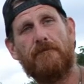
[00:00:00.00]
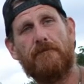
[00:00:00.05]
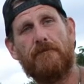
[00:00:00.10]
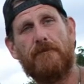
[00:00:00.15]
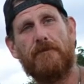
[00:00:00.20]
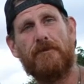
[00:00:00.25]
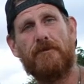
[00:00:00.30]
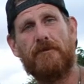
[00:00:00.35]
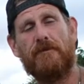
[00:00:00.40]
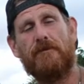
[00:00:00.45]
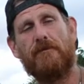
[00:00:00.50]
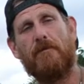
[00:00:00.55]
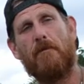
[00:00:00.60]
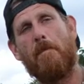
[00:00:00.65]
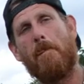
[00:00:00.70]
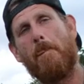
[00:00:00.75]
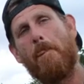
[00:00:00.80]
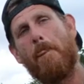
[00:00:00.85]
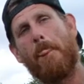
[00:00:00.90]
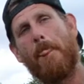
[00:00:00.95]
So what are
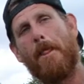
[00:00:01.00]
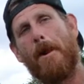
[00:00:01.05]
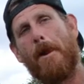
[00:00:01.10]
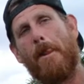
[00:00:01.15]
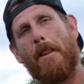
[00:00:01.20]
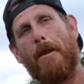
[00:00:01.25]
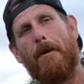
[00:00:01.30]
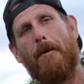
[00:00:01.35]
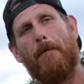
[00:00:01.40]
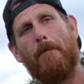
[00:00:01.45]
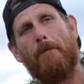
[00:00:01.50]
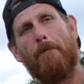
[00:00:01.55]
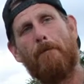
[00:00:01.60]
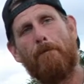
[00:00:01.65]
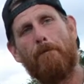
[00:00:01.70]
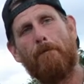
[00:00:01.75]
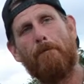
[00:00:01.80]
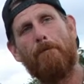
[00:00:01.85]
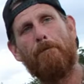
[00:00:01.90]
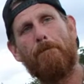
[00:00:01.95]
your plans for
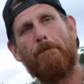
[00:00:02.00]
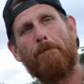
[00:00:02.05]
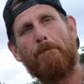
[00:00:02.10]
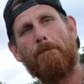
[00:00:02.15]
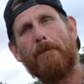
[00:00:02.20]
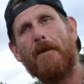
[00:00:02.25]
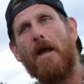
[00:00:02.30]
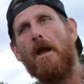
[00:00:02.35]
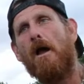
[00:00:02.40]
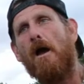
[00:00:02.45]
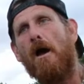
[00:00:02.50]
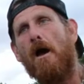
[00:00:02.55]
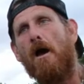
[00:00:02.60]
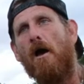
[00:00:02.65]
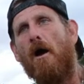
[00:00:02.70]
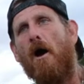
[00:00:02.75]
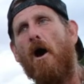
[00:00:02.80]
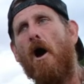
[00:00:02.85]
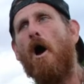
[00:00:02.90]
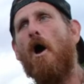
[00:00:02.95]
this movement? You
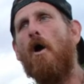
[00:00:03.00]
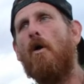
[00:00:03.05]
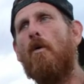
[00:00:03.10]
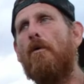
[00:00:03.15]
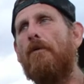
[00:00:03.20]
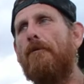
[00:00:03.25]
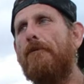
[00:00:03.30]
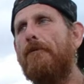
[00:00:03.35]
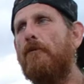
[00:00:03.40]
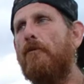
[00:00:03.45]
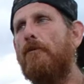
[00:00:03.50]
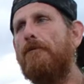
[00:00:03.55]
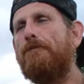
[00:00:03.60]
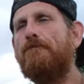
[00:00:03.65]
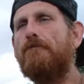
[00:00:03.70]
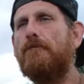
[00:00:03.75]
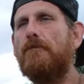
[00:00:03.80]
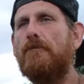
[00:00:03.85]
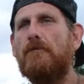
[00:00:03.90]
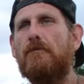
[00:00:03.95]
guys got a oh. strategy in
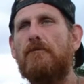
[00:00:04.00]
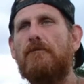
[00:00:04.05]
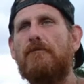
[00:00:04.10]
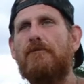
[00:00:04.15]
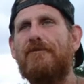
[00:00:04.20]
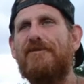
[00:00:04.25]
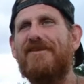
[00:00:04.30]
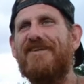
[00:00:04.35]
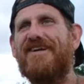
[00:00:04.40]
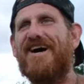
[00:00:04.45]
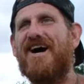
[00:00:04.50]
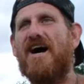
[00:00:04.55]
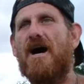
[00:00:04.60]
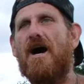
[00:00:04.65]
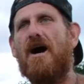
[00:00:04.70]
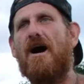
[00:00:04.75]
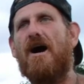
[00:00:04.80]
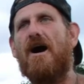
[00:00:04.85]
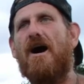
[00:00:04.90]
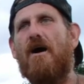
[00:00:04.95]
place?
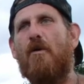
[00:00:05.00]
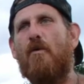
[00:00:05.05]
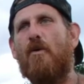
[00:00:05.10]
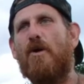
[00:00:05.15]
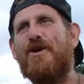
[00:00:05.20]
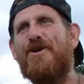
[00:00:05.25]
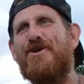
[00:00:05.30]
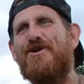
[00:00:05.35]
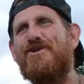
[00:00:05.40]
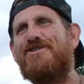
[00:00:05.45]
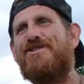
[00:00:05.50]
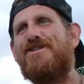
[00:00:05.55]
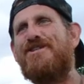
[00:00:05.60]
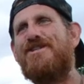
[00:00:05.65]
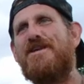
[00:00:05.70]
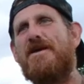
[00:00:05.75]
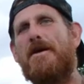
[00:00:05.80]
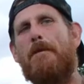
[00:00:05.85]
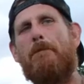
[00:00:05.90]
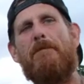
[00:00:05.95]
Uh, we're using
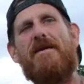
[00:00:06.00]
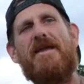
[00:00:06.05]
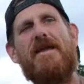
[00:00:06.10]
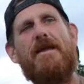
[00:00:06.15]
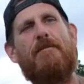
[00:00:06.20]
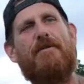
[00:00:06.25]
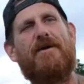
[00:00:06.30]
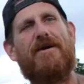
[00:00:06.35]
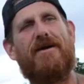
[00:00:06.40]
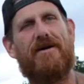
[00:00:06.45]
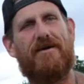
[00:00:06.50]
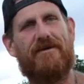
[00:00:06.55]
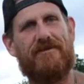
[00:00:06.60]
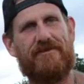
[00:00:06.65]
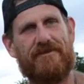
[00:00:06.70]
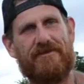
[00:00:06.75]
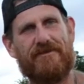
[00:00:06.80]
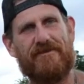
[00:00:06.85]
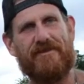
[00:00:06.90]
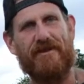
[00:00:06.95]
the amoeba
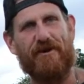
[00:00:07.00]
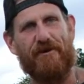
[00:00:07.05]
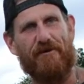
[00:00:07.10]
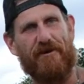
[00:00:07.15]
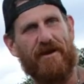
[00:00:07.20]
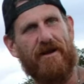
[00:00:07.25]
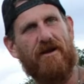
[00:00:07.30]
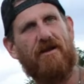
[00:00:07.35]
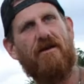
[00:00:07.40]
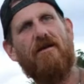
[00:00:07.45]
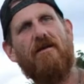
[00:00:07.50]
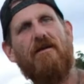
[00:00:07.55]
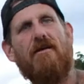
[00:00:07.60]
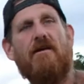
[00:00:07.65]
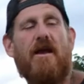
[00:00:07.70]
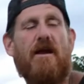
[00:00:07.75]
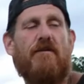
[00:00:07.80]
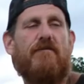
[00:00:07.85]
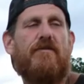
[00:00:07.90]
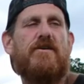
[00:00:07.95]
theory.
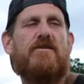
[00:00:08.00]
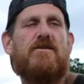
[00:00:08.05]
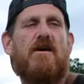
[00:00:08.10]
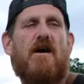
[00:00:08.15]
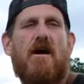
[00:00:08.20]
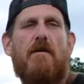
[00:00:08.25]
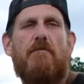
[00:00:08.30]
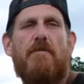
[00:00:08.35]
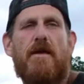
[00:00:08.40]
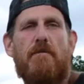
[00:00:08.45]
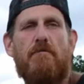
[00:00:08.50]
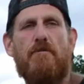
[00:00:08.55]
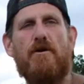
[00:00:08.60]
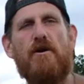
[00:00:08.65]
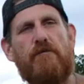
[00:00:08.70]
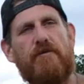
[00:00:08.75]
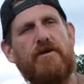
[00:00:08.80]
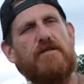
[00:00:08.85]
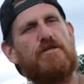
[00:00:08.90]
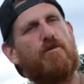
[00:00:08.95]
Every time they
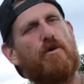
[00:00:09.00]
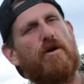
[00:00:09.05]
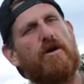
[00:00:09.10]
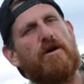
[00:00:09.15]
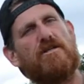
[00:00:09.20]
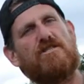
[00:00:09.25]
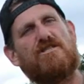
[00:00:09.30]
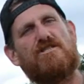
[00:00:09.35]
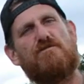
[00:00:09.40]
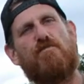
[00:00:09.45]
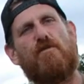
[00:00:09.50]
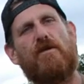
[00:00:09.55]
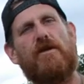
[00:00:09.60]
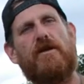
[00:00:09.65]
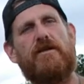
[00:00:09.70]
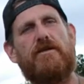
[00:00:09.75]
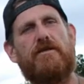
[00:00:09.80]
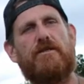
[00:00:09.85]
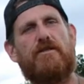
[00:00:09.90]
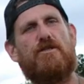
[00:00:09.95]
move us, we're going to split
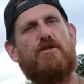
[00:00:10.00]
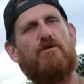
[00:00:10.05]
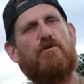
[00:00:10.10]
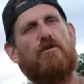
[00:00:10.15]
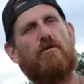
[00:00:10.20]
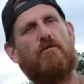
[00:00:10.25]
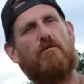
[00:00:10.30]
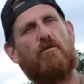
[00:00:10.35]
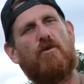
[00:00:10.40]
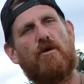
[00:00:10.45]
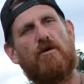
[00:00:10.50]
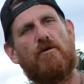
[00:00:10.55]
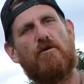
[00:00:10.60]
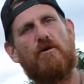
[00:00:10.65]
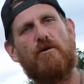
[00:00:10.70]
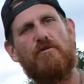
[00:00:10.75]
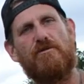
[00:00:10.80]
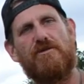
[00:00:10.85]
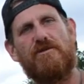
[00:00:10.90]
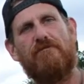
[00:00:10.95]
into two or more
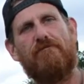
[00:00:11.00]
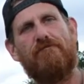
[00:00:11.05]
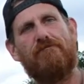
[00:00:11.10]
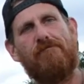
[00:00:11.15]
groups